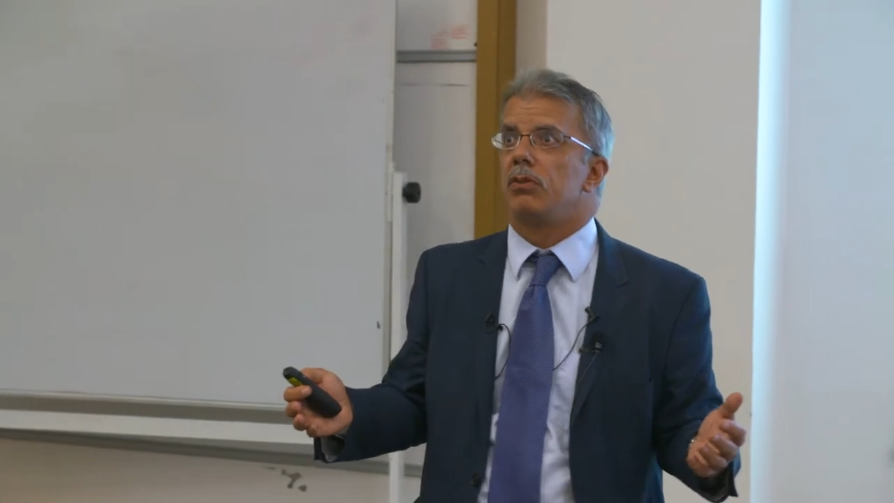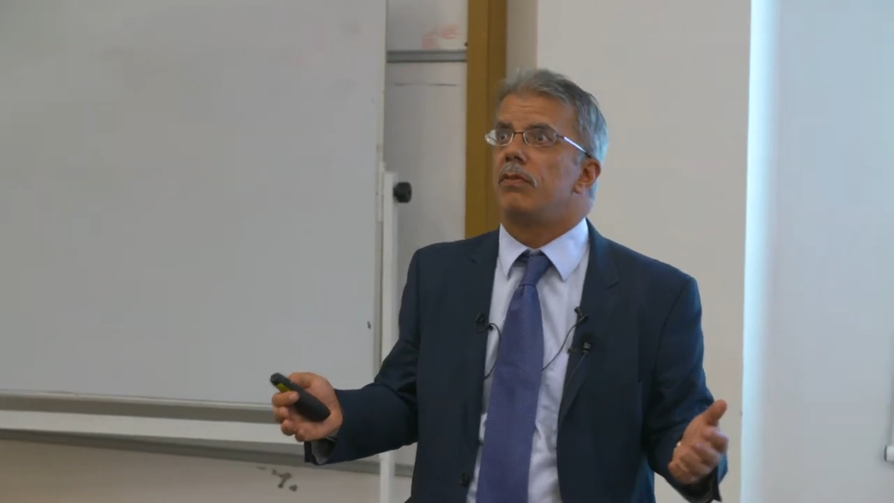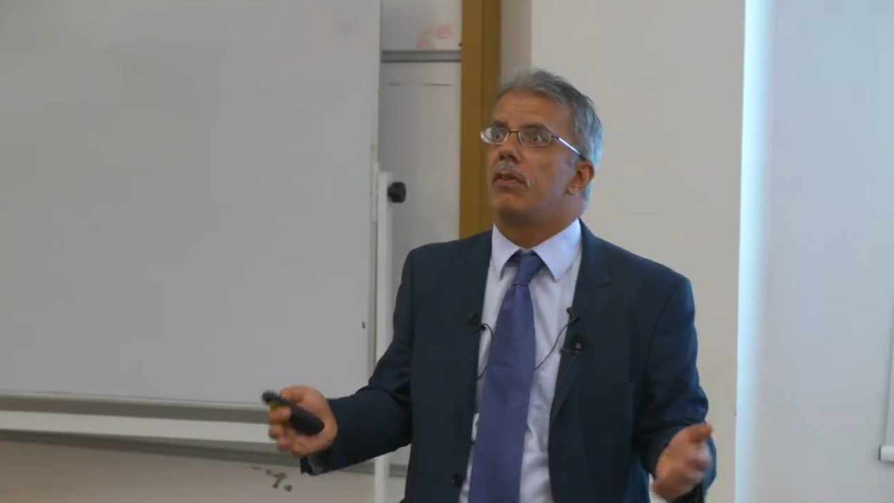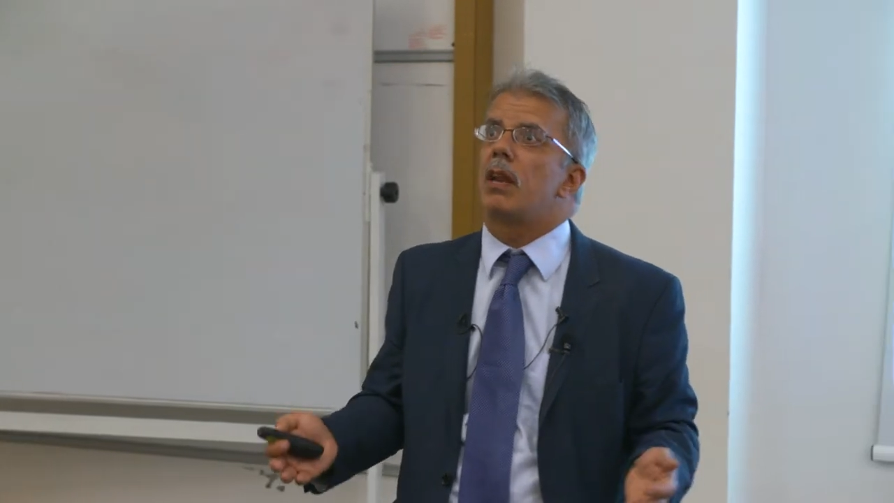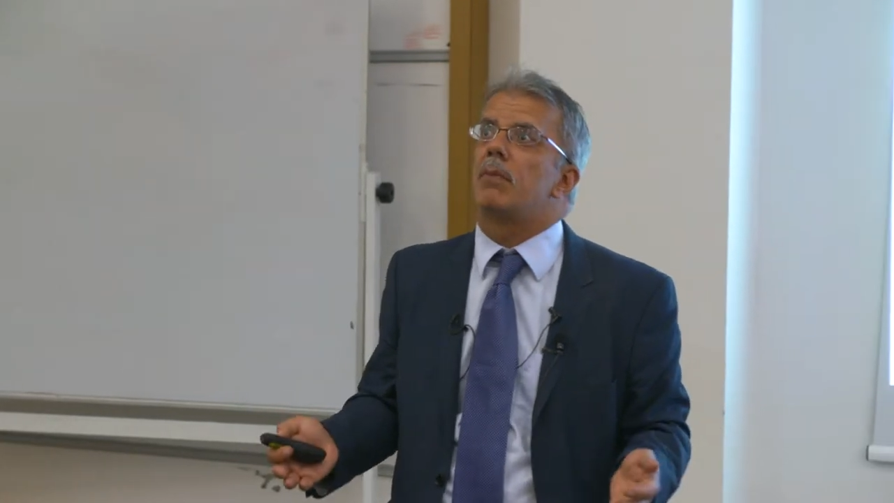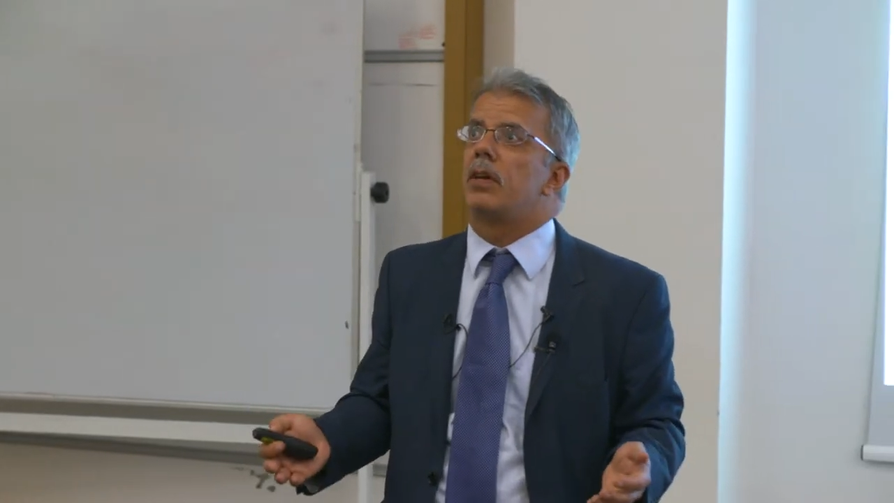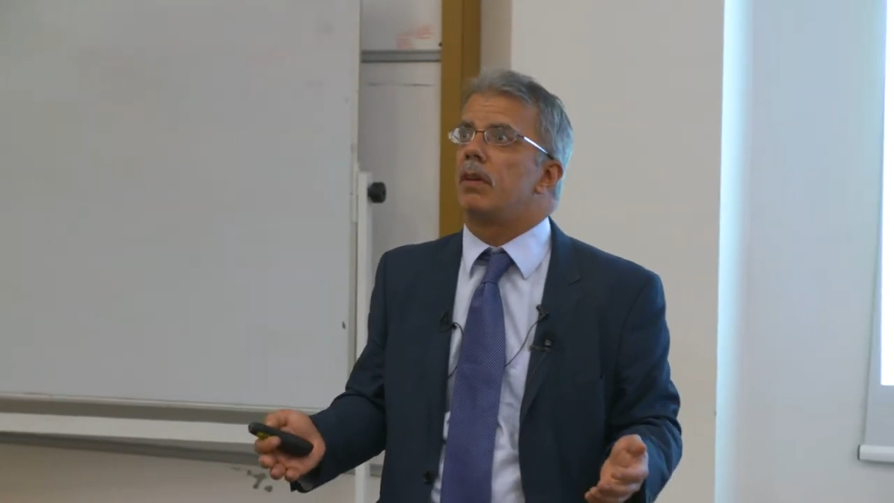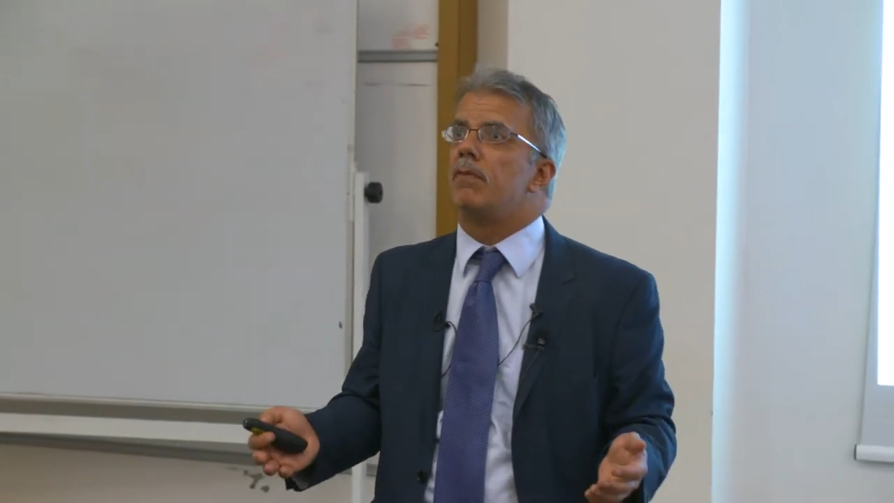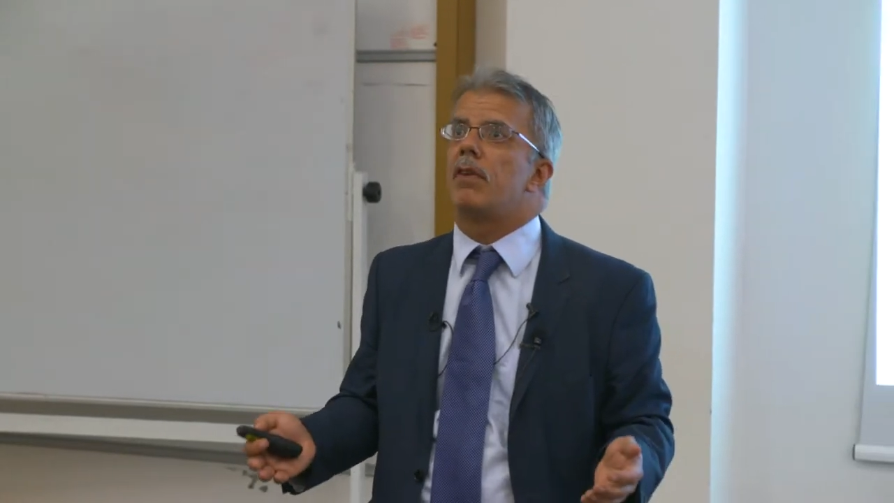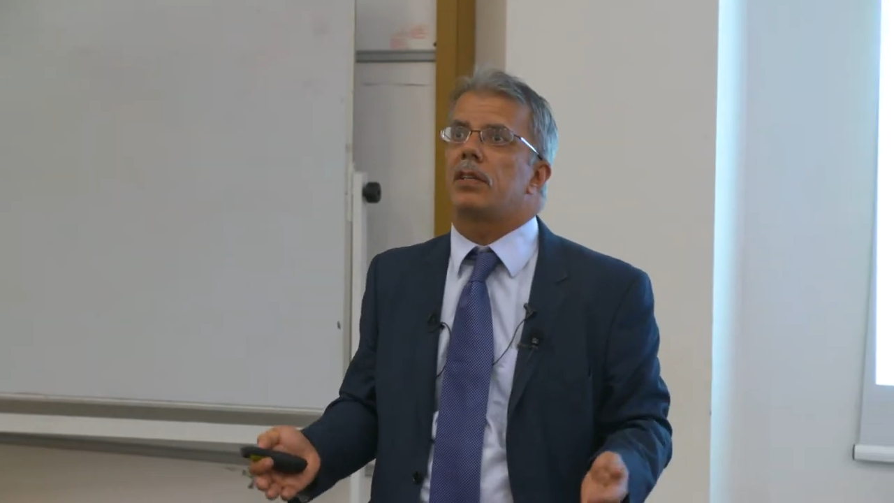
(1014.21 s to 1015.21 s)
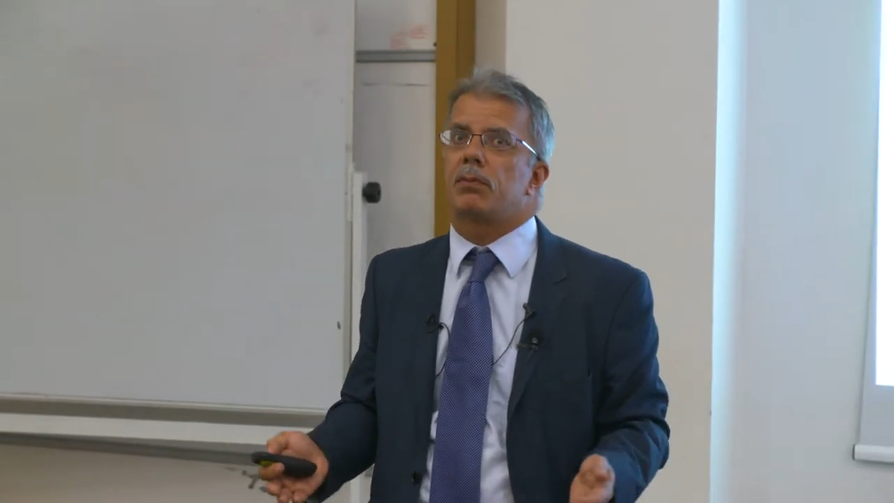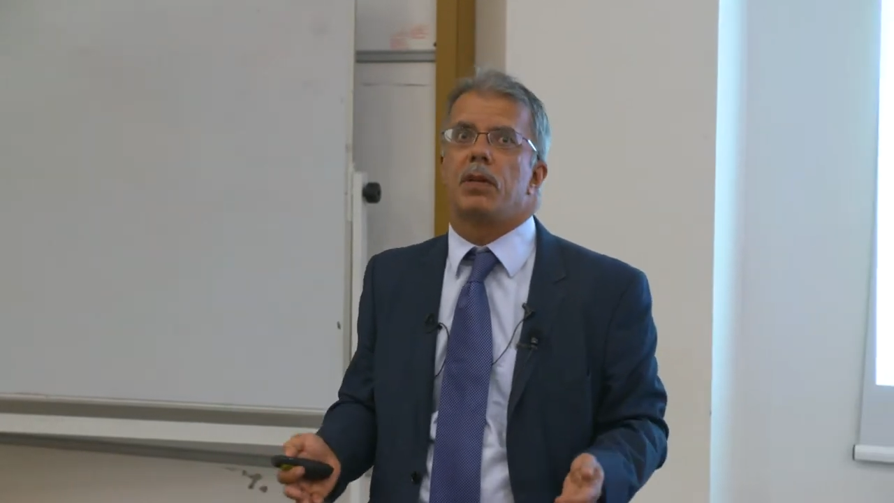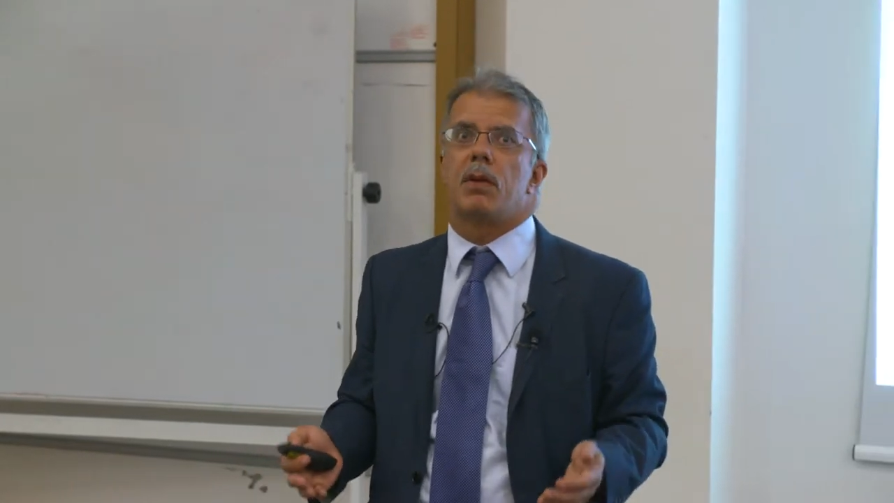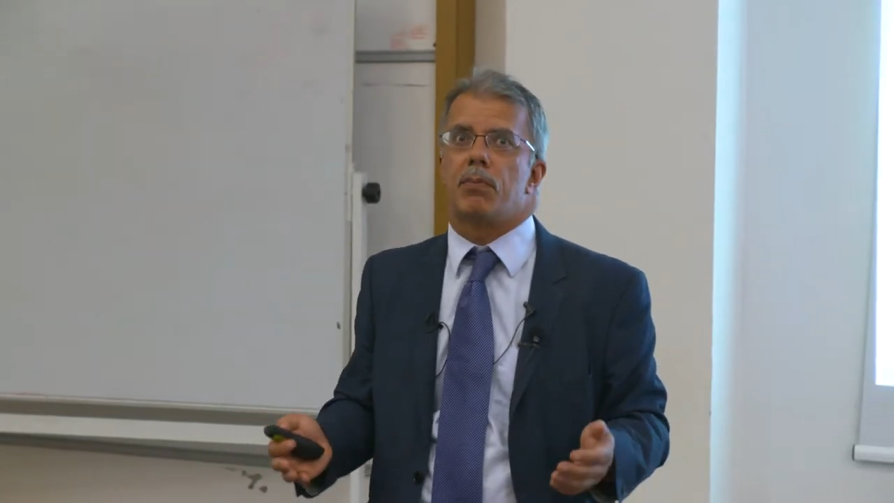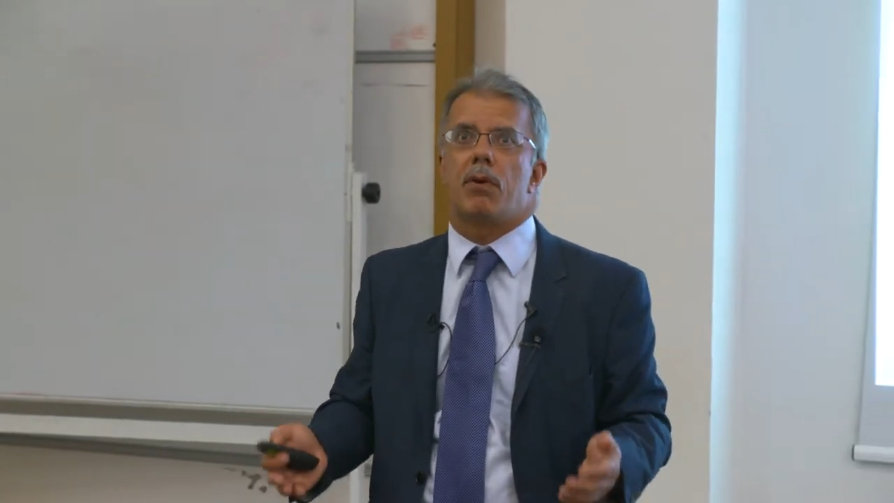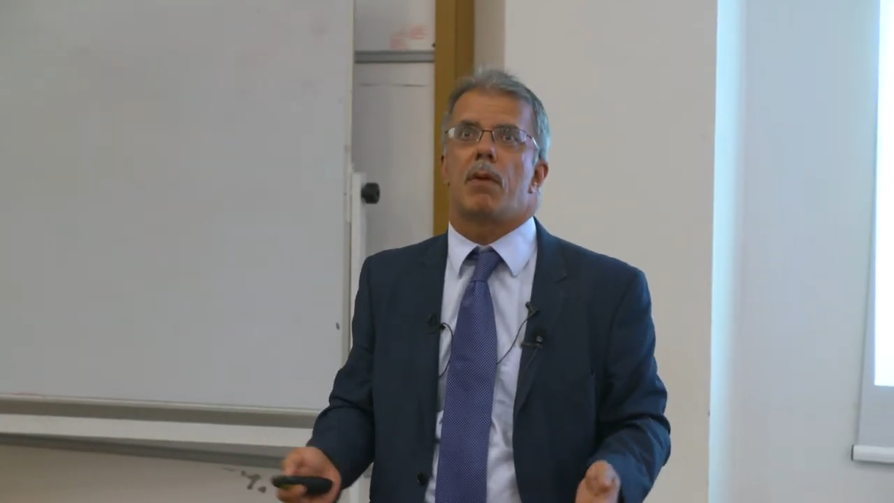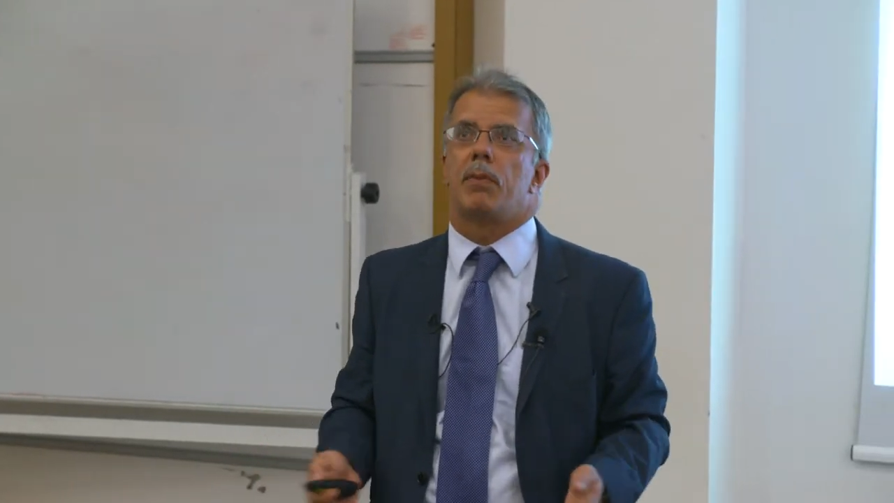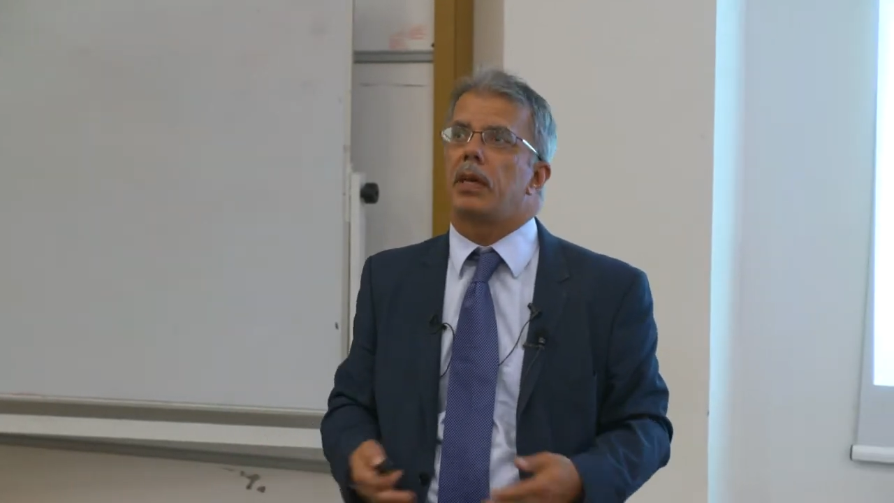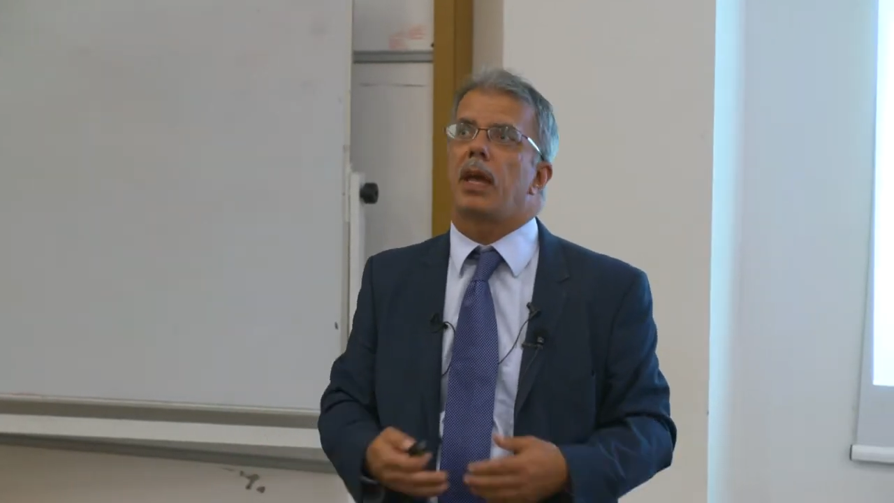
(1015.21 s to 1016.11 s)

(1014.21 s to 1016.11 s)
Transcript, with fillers: development investment in primary